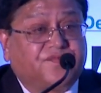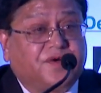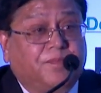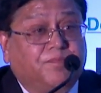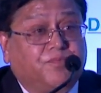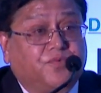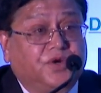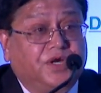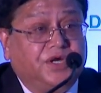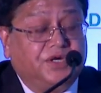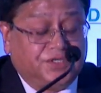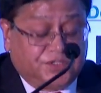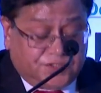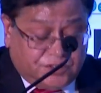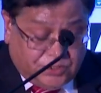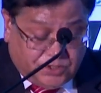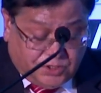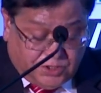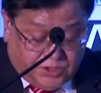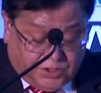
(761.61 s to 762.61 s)

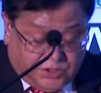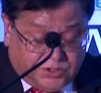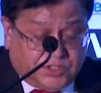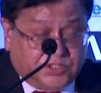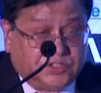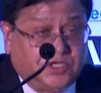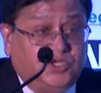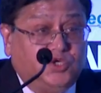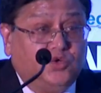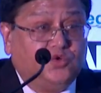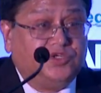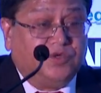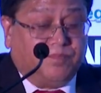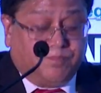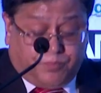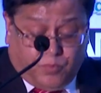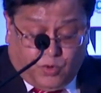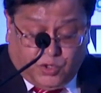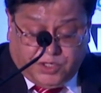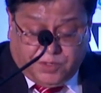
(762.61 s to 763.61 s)
components, there's a huge
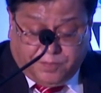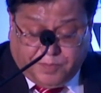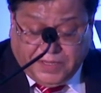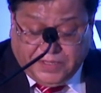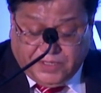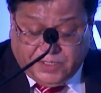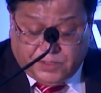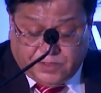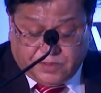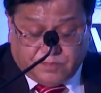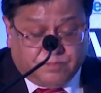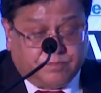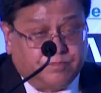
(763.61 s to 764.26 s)
import dependent.